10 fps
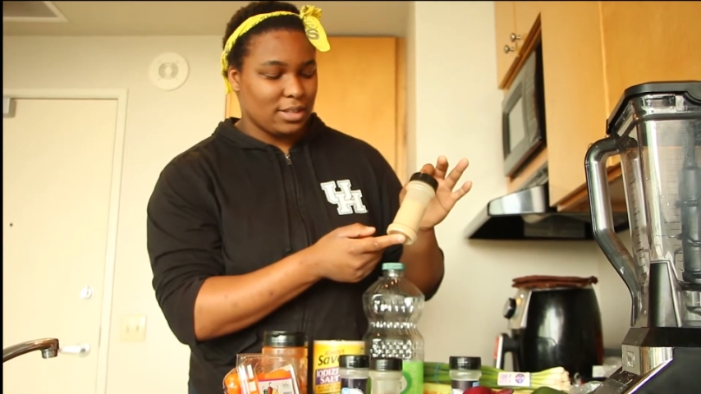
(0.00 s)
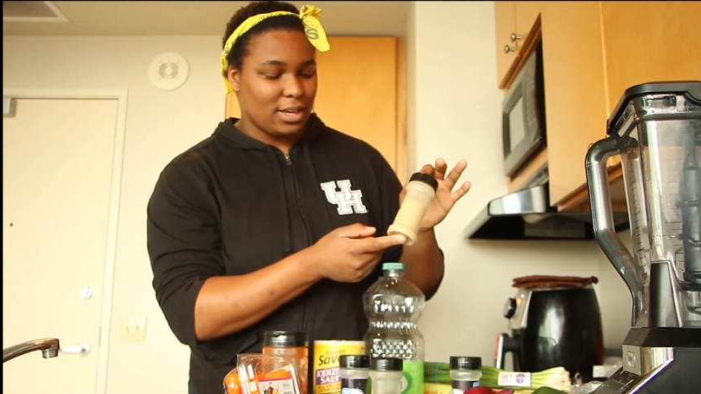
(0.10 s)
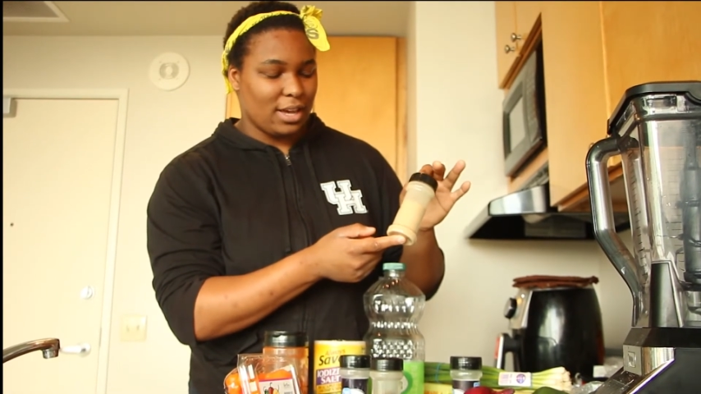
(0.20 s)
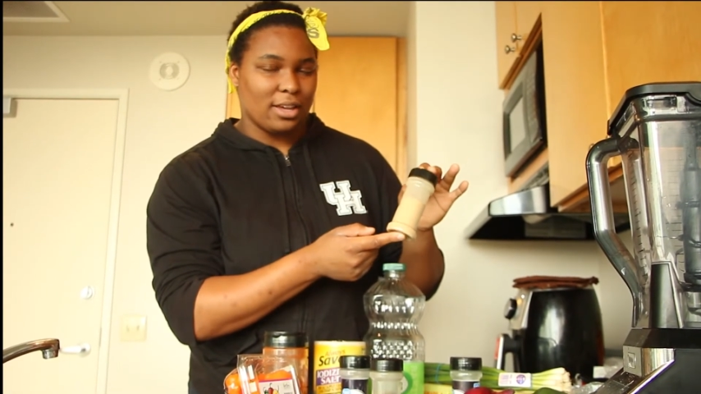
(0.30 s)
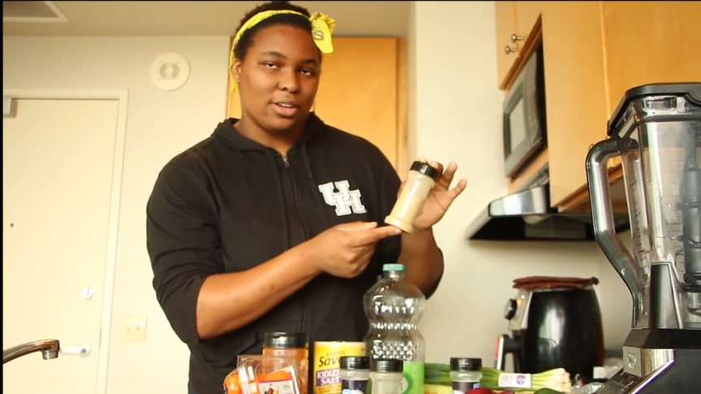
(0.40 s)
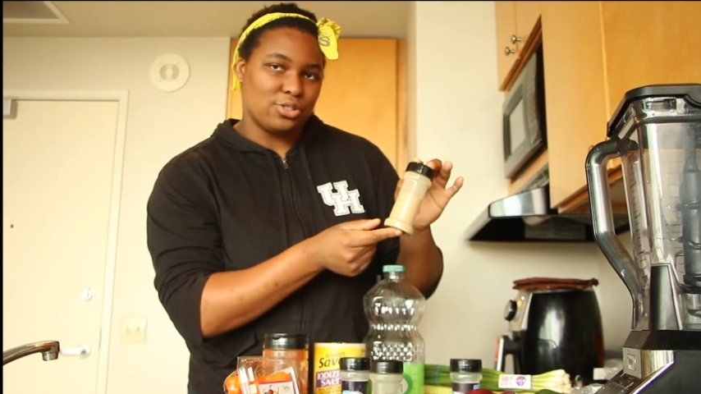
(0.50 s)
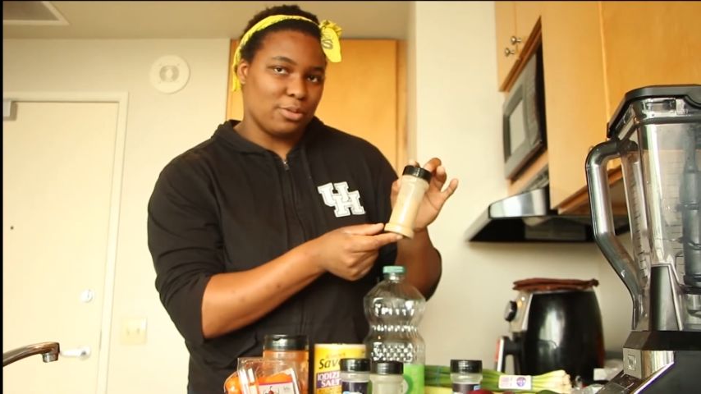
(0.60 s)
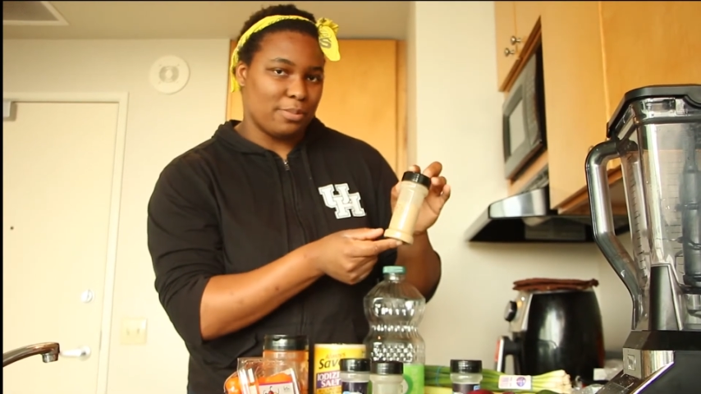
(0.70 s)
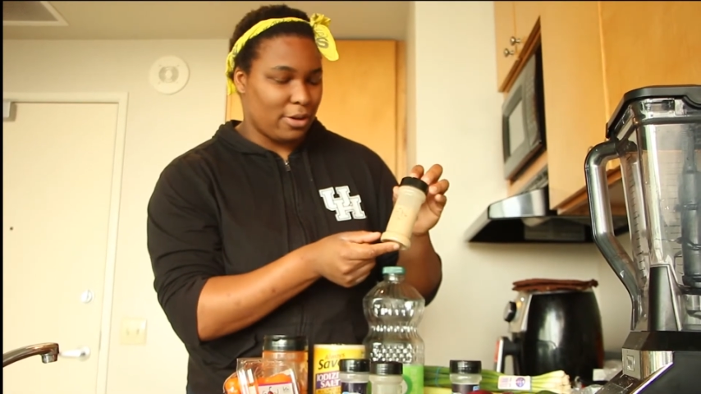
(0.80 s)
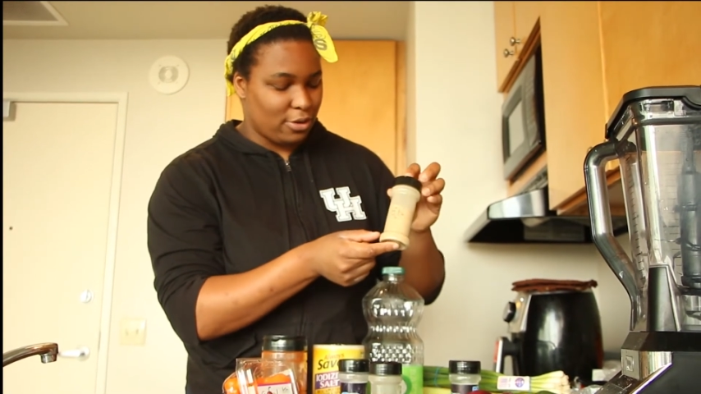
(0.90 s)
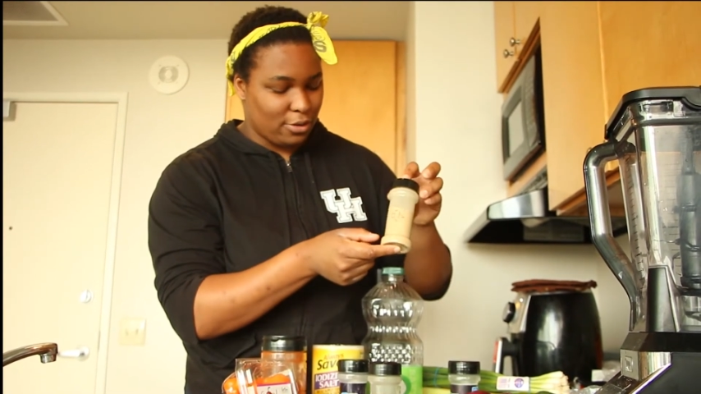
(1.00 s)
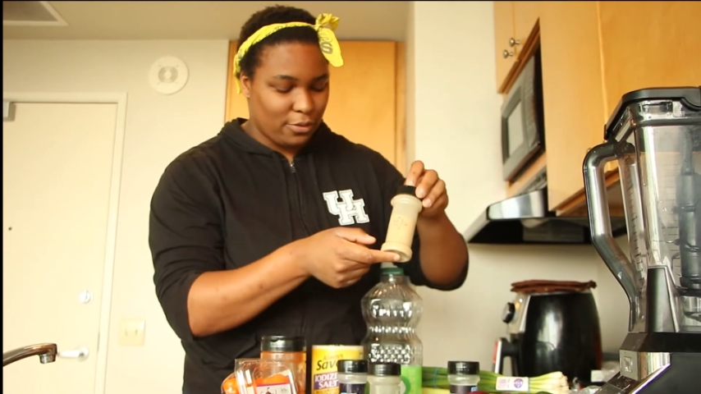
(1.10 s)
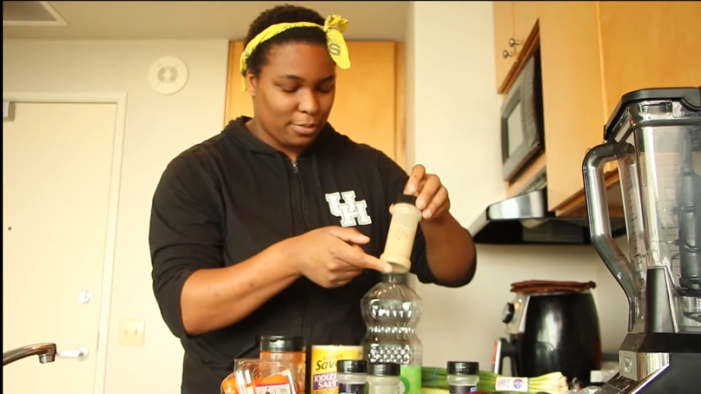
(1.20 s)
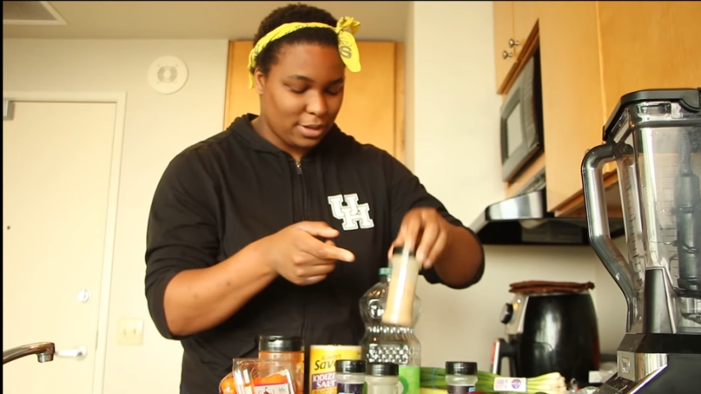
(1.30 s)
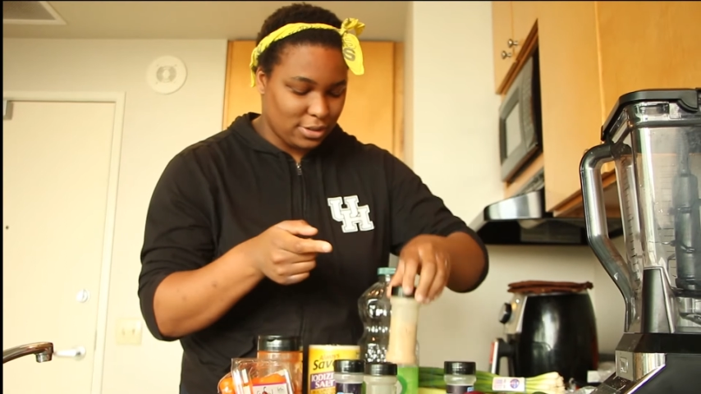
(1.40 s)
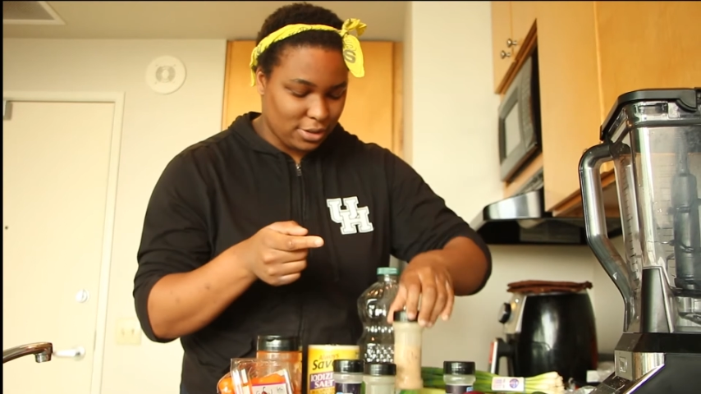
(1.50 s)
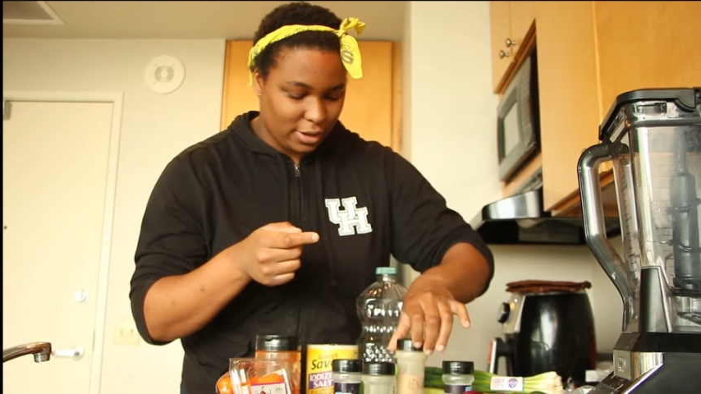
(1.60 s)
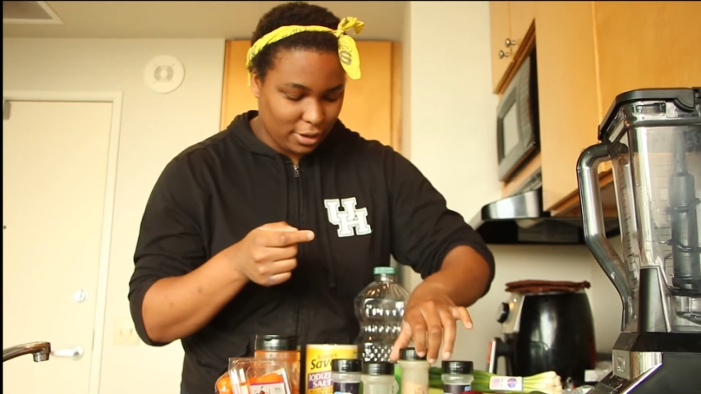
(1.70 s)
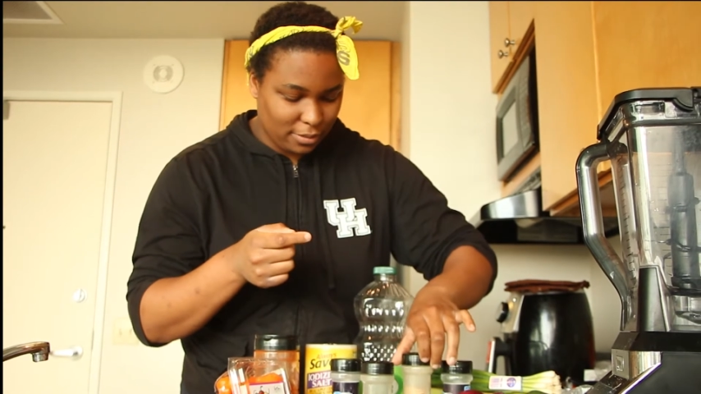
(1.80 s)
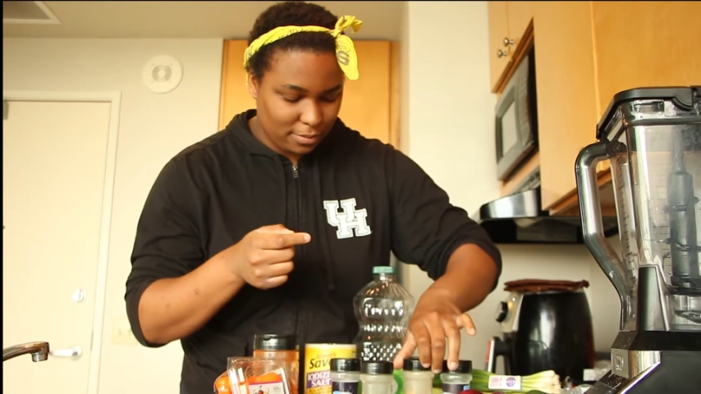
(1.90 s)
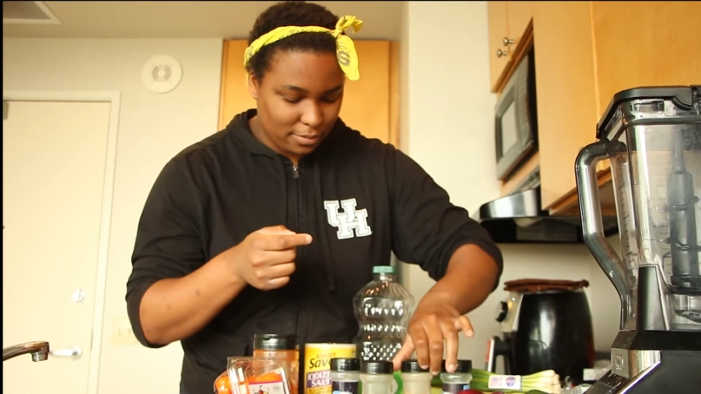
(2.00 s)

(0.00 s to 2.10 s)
Yeah, a shrimp powder from Nigeria.